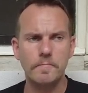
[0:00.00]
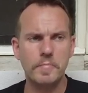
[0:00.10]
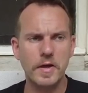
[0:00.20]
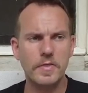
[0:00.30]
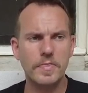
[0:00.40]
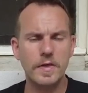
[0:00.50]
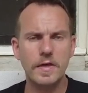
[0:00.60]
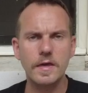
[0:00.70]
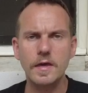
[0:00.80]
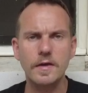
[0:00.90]
pick
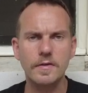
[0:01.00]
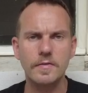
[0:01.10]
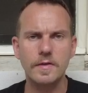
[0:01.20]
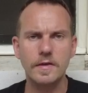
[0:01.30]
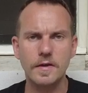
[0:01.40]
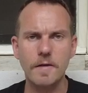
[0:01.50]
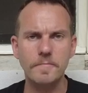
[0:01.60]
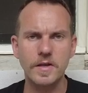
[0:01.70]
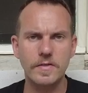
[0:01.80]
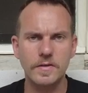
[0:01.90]
the
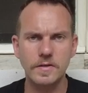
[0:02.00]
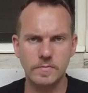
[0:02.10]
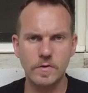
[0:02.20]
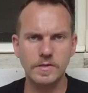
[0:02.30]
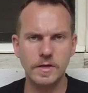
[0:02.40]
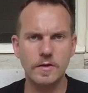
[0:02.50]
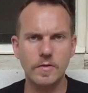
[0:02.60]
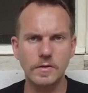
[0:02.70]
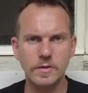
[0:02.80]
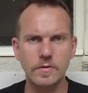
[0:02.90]
company that doesn't want
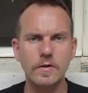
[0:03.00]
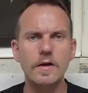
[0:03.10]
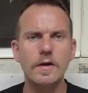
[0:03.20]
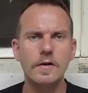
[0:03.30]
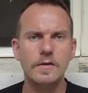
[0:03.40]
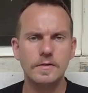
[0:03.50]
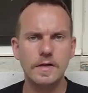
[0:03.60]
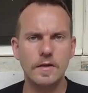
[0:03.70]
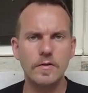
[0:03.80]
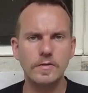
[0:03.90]
to
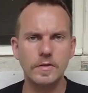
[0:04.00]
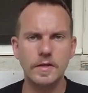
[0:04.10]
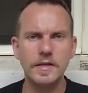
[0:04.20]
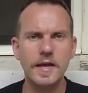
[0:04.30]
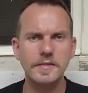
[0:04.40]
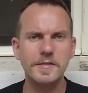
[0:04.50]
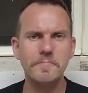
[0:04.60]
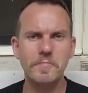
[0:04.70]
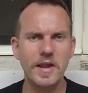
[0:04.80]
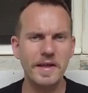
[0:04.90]
psychologically test
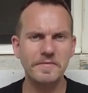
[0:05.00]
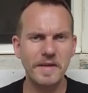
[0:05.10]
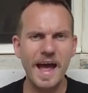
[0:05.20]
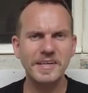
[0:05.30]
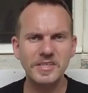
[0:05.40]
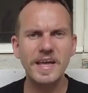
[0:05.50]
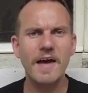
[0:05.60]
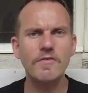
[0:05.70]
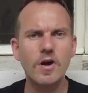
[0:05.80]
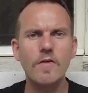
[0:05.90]
them, but actually
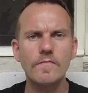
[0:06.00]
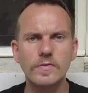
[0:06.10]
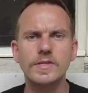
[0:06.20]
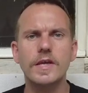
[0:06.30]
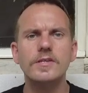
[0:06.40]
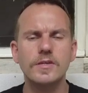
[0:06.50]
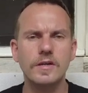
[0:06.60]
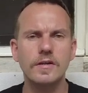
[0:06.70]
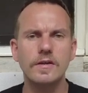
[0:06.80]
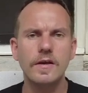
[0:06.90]
have a
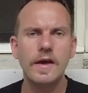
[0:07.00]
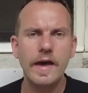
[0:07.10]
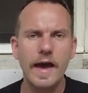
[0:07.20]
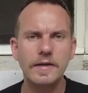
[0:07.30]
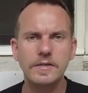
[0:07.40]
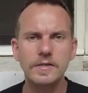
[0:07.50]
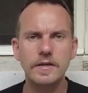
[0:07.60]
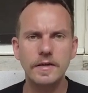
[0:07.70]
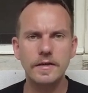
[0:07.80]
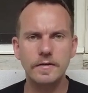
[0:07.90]
conversation,
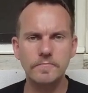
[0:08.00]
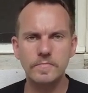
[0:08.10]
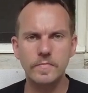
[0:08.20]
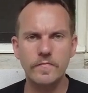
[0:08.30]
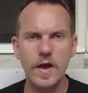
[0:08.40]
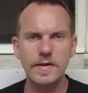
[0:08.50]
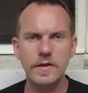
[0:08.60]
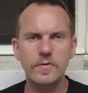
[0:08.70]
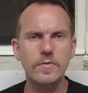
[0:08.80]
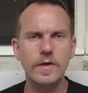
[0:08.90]
actually find
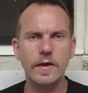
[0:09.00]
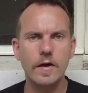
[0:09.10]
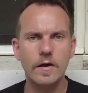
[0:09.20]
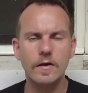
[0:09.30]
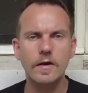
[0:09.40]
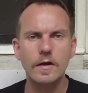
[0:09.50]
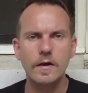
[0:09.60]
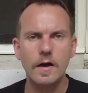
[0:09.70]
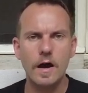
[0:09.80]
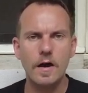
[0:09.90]
out who they are,
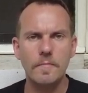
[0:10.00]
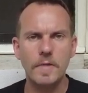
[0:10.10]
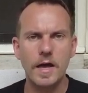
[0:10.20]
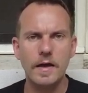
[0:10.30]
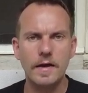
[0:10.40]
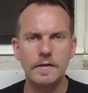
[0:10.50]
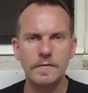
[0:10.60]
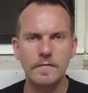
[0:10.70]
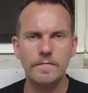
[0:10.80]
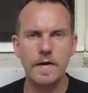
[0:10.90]

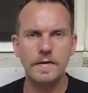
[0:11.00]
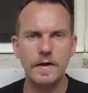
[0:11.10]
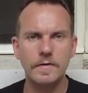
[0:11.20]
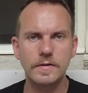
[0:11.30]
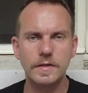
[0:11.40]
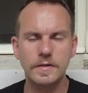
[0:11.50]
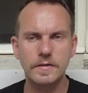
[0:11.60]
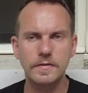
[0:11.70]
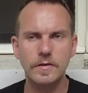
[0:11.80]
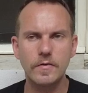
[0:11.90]
and find out,
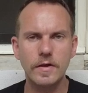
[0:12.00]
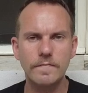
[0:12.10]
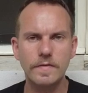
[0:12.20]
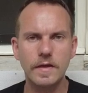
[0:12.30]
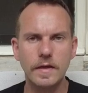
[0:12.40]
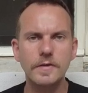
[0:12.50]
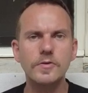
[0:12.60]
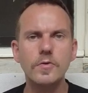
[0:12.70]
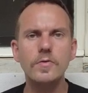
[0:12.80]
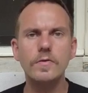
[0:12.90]
you know, if they
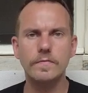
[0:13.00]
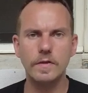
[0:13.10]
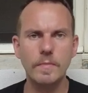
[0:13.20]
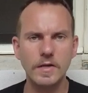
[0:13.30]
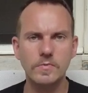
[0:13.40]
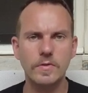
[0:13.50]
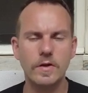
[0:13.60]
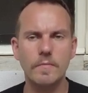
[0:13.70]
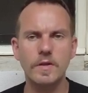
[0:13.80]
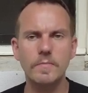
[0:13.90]
intuitively match with their
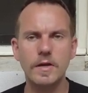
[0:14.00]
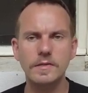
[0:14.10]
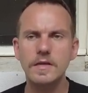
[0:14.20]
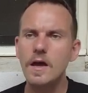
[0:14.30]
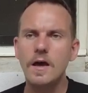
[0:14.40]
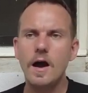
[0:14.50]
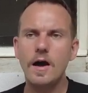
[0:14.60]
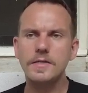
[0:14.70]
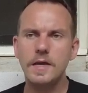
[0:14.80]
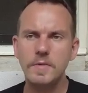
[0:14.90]
company. Because
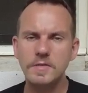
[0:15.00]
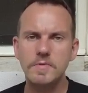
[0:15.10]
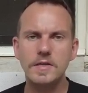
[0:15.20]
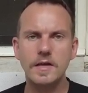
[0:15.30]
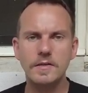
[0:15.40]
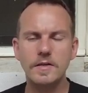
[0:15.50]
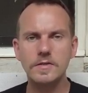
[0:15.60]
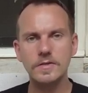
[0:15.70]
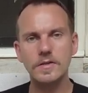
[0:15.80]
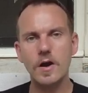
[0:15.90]
us MSP
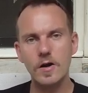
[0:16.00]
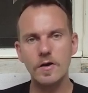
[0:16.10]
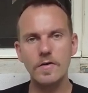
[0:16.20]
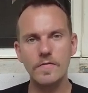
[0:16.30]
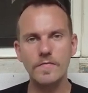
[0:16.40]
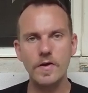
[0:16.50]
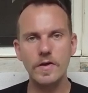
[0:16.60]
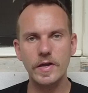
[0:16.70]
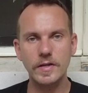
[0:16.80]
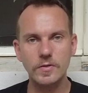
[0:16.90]
technicians are
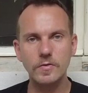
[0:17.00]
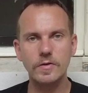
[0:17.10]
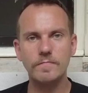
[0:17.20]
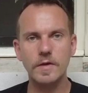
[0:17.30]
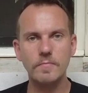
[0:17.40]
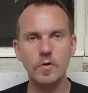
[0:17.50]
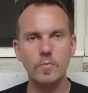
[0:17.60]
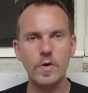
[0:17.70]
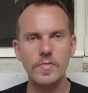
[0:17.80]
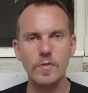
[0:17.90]
very intuitive people
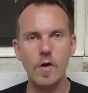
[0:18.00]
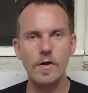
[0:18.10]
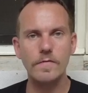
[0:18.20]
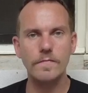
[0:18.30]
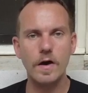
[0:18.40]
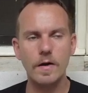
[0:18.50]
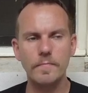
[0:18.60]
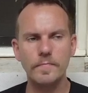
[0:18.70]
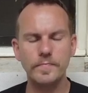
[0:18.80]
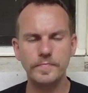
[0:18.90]
with a lot
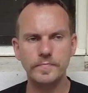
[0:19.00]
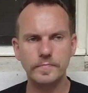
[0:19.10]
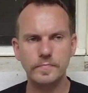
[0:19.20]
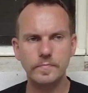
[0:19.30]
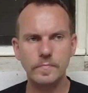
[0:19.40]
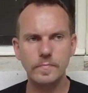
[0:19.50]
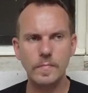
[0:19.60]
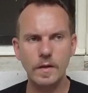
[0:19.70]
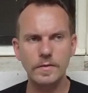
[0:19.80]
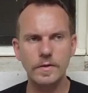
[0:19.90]
of,
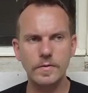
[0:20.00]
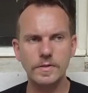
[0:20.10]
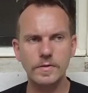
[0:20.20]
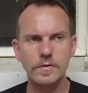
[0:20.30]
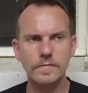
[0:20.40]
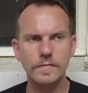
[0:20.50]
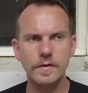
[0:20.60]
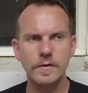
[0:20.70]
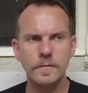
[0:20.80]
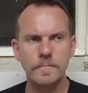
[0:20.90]
you know, sort of
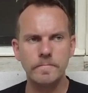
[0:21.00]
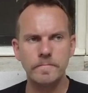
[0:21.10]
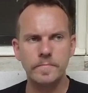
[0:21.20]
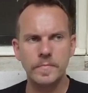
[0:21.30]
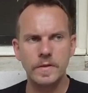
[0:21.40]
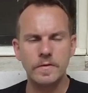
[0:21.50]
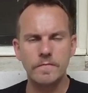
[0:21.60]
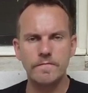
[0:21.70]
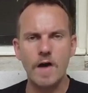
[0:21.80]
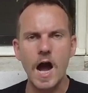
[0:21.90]

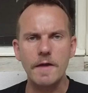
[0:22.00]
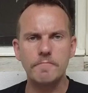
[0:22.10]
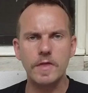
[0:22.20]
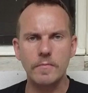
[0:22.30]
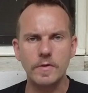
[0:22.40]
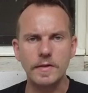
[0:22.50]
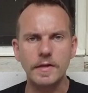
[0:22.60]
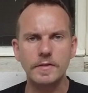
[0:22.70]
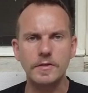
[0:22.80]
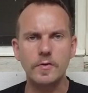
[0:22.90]
vibe that we
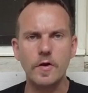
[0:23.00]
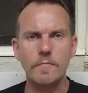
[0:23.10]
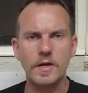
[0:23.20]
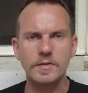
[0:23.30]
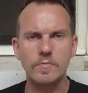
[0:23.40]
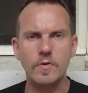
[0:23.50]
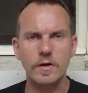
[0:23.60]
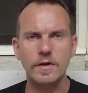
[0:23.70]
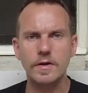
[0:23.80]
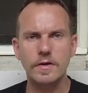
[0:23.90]
need to do our best
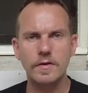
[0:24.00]
work.